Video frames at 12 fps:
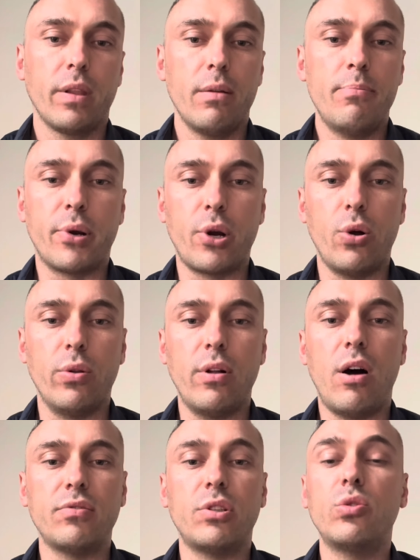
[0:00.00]
parole
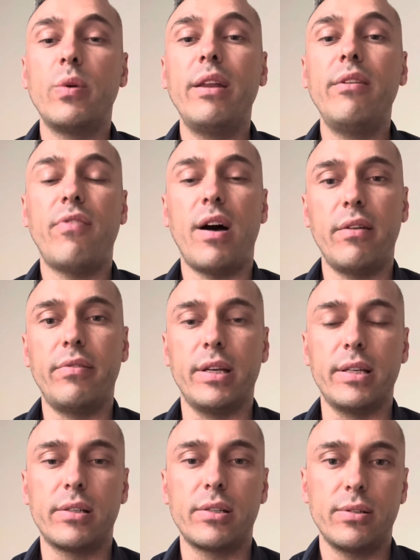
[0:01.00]
after 25
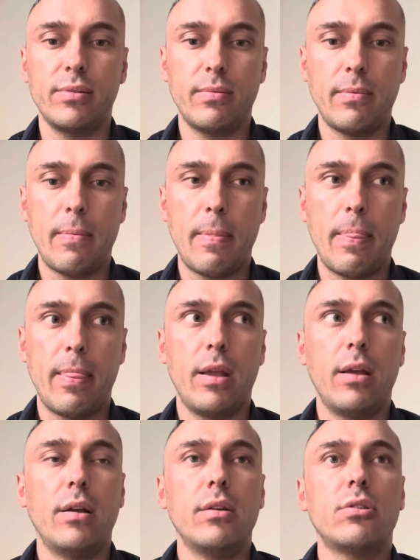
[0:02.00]
years.
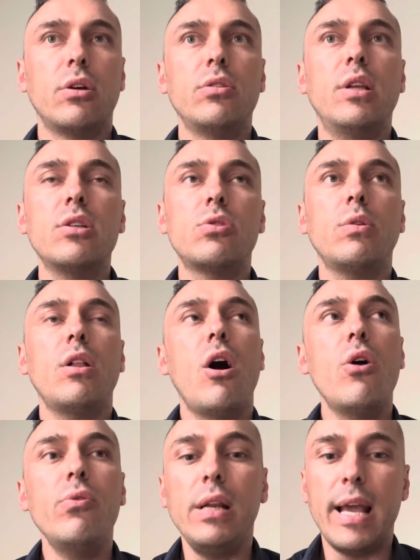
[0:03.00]
So this will
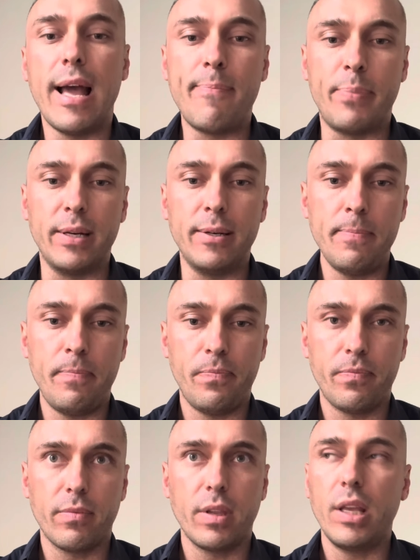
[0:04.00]
only happen
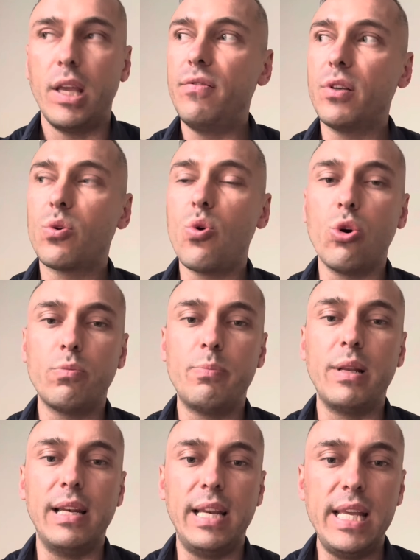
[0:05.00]
if the court
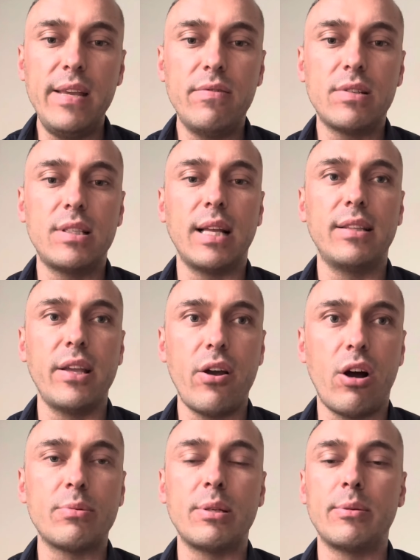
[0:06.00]
believes that there
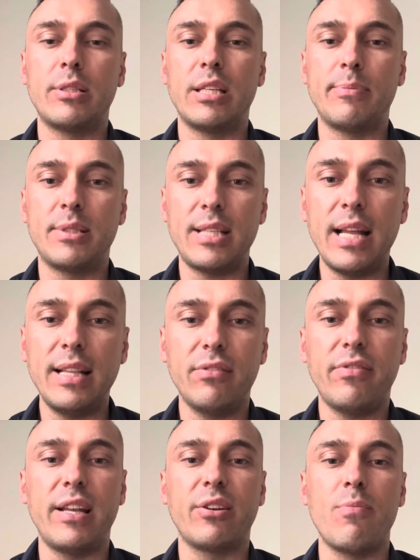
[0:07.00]
are substantive
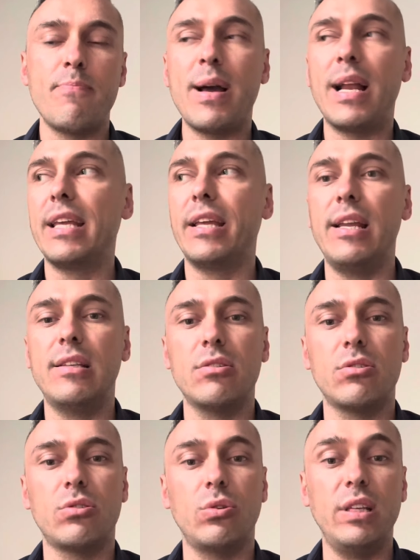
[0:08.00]
and compelling
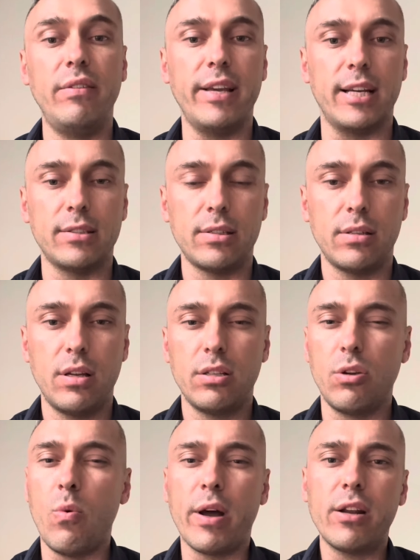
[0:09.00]
reasons to deviate.
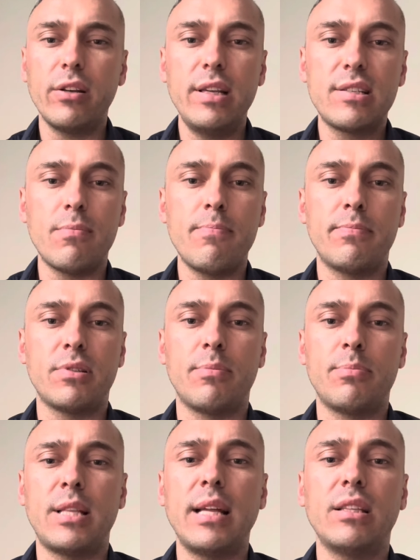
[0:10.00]
Now, what are these
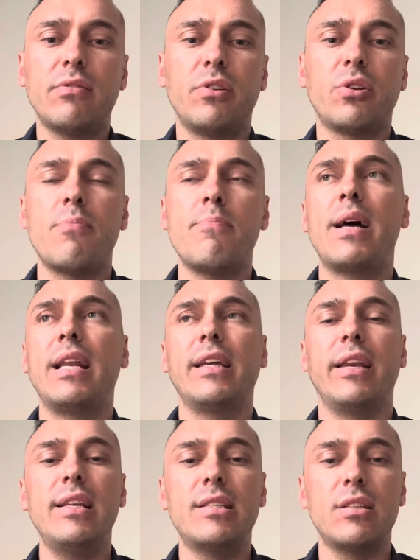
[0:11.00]
substantive and compelling
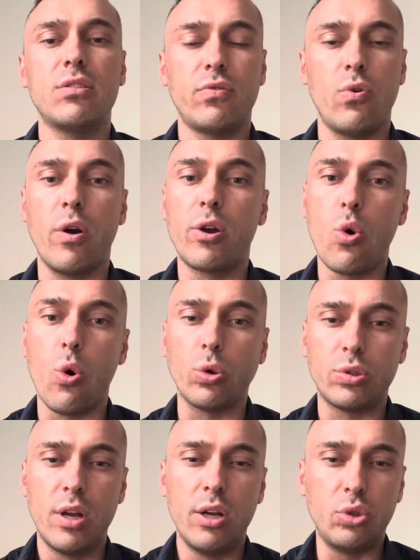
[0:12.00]
reasons for a
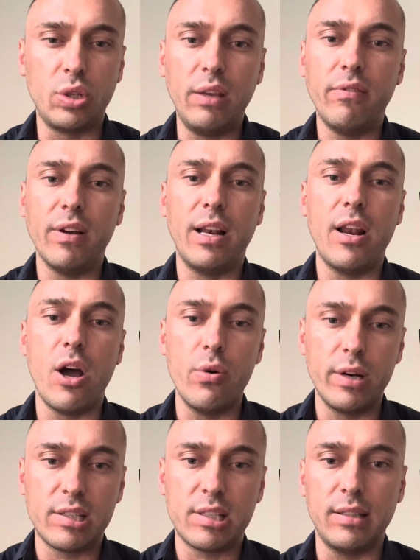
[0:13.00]
court to give a
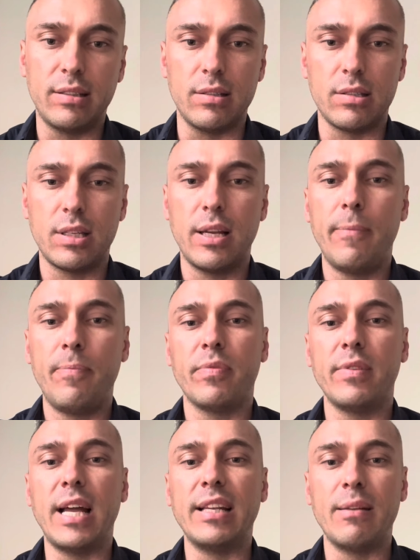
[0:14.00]
lower sentence
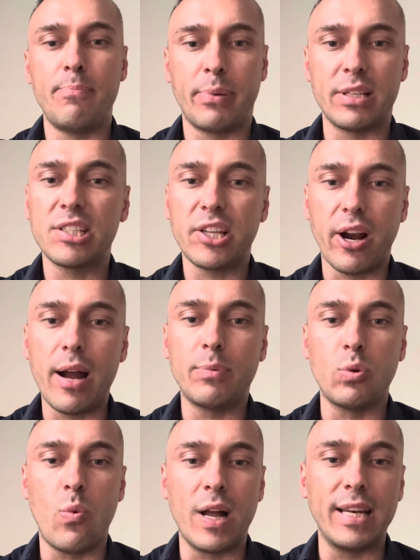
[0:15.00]
than the prescribed
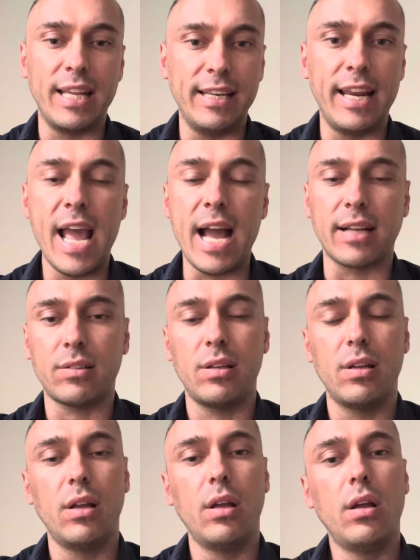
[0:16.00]
one in the Act?
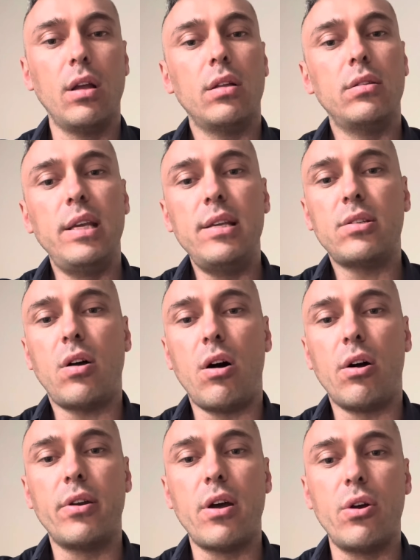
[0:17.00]
These are
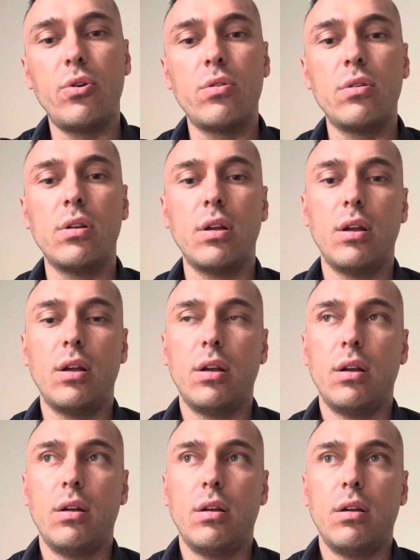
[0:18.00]
known
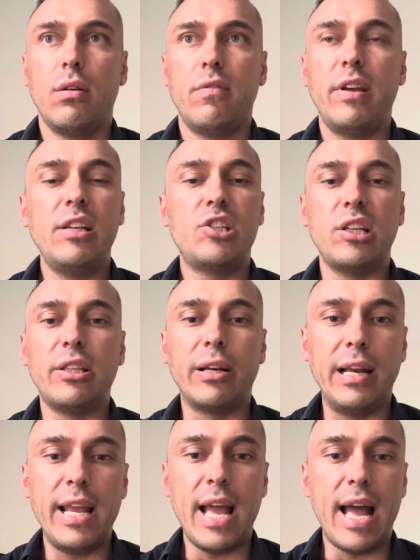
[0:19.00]
very
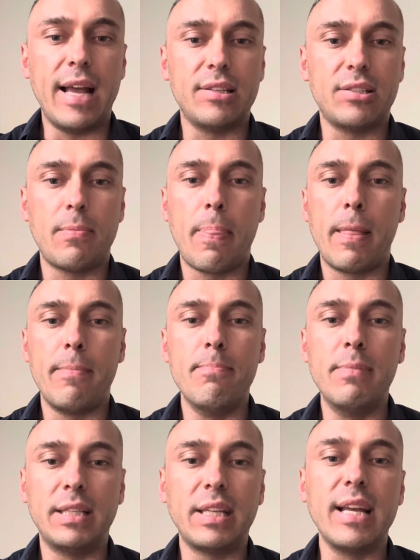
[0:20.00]
generally as
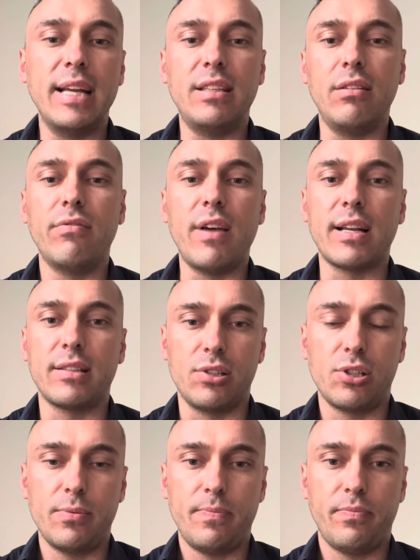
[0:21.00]
mitigating
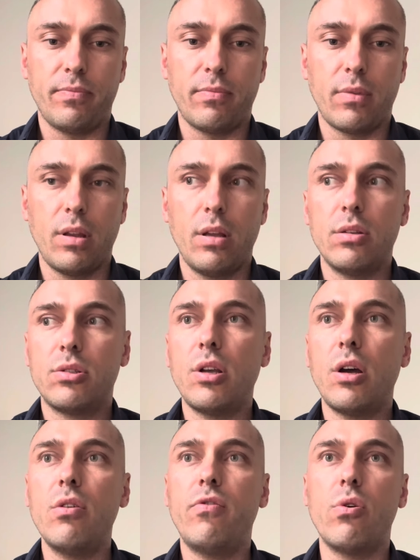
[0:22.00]
factors.
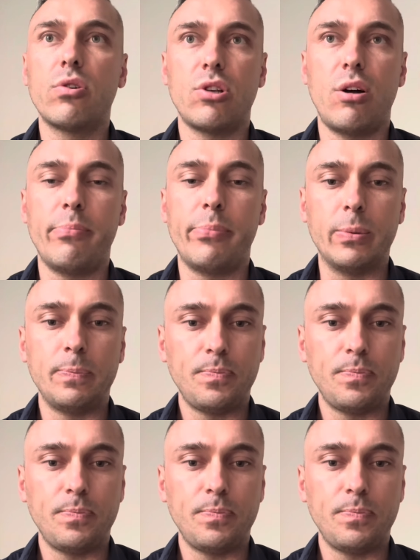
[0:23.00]
So, for example,